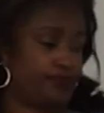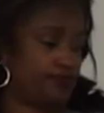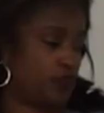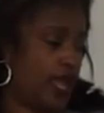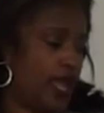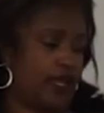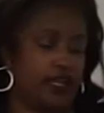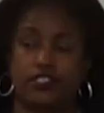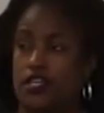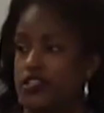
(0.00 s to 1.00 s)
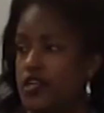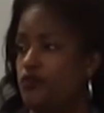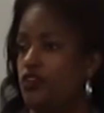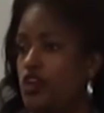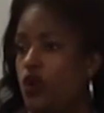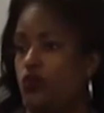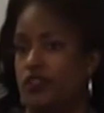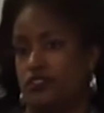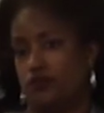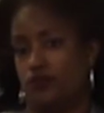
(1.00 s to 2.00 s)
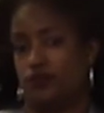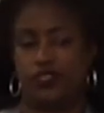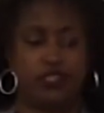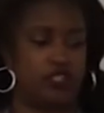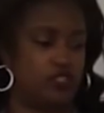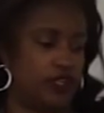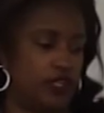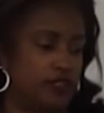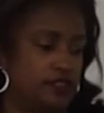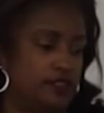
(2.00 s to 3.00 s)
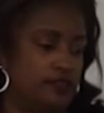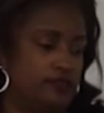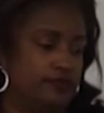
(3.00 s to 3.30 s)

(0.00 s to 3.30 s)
Okay, because then we'll know what, what the injury is.